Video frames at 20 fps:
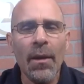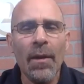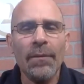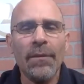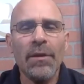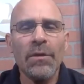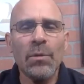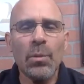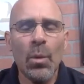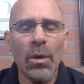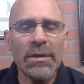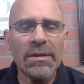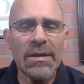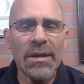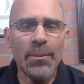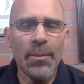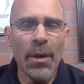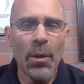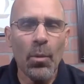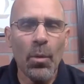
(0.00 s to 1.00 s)
There's one
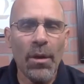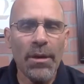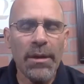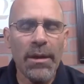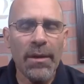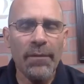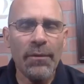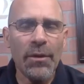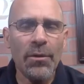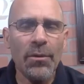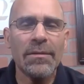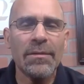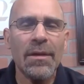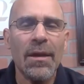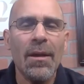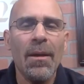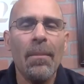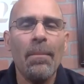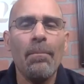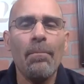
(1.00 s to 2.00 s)
tip I will give you.
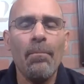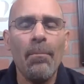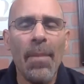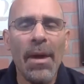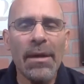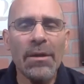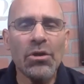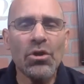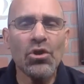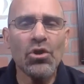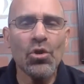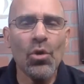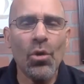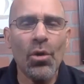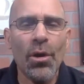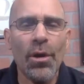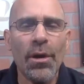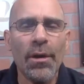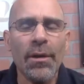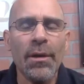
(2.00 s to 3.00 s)
Make
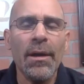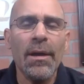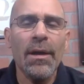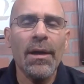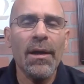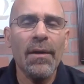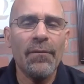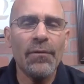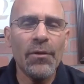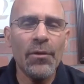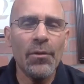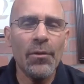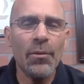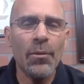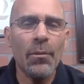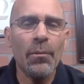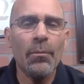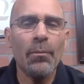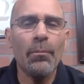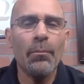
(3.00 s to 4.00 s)
sure if you